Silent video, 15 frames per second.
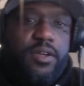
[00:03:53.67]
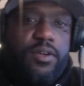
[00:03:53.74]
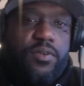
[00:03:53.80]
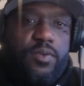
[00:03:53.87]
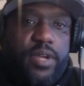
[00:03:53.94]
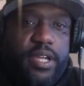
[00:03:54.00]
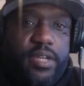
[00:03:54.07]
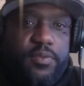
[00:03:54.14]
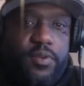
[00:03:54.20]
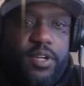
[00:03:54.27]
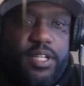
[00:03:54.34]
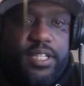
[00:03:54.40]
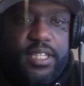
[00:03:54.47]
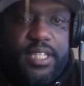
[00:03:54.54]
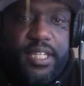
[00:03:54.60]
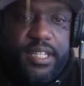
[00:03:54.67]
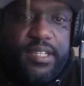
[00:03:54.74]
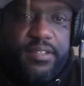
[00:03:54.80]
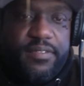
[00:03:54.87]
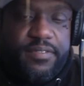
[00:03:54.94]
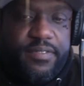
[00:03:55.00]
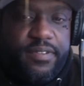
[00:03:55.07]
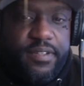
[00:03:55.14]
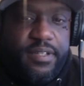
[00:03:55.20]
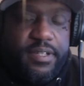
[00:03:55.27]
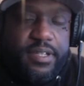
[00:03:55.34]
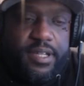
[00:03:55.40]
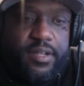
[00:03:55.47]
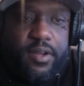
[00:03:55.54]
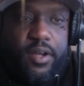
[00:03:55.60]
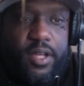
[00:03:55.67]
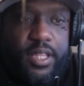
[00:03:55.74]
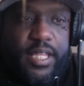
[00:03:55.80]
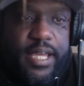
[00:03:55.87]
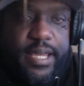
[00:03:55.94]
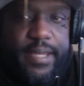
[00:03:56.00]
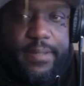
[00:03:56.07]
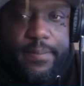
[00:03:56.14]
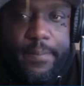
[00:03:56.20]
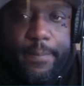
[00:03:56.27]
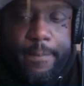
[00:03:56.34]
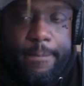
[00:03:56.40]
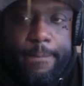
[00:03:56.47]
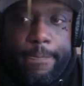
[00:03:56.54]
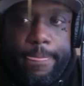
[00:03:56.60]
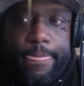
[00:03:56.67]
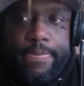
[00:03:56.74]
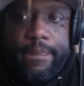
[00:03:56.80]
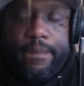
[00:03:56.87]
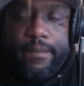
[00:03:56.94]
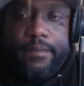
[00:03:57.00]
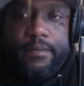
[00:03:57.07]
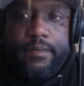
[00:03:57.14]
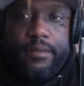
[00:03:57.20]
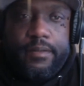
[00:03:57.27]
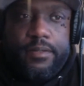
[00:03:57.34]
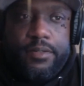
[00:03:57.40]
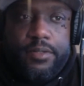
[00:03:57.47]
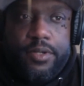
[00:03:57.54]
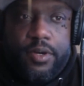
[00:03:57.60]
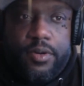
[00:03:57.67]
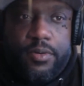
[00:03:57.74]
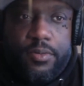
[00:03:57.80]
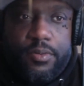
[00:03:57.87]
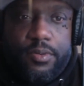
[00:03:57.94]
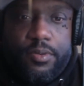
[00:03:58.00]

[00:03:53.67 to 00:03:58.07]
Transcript: where he want to leave and all that, you know,